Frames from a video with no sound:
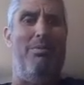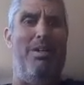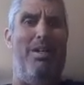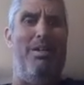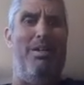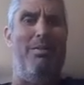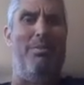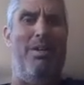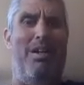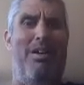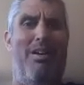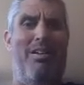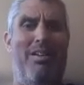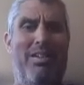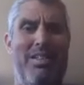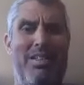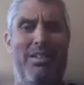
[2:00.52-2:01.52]

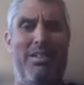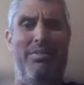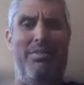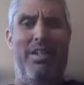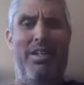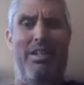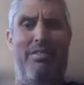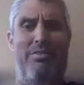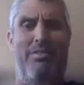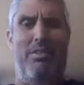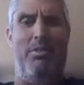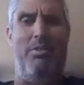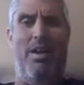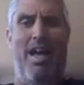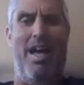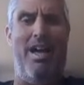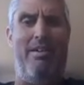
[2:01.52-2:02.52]
regardless of if
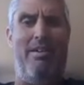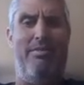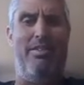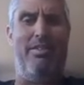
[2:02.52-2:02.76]
you have